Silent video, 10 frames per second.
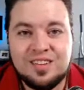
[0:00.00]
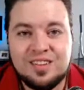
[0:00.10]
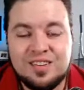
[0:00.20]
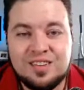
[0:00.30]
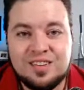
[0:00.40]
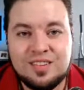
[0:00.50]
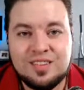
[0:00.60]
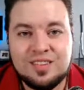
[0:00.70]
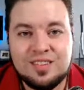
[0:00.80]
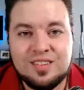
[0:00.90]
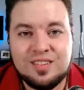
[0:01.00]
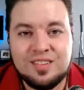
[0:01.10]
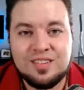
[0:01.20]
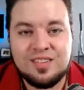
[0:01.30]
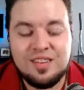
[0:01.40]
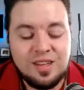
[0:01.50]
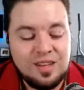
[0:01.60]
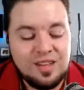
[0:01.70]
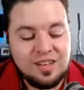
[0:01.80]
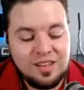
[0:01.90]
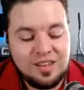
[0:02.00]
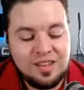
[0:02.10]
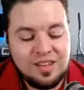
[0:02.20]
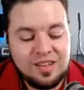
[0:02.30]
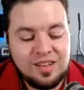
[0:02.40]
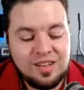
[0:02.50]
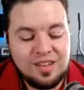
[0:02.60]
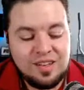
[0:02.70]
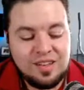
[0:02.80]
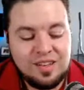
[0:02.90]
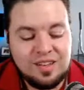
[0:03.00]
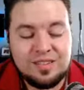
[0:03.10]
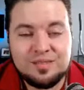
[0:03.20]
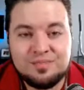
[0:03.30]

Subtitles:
(not speaking)